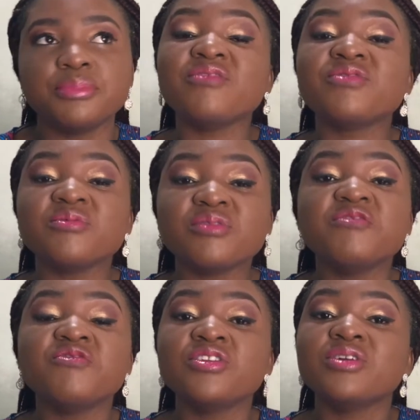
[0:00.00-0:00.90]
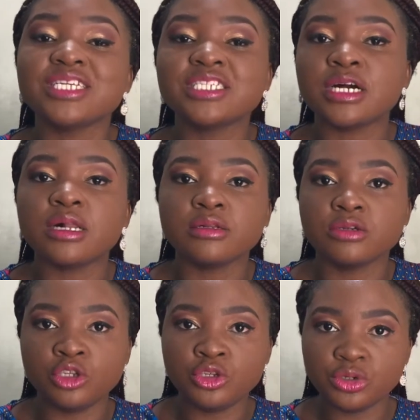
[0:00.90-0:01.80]
You have influential
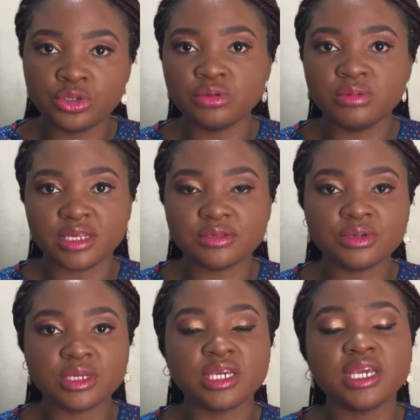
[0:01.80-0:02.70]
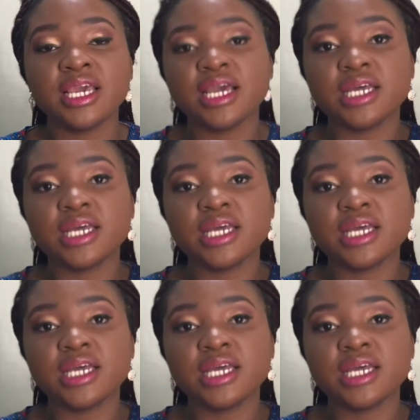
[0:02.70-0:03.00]
YouTubers, okay,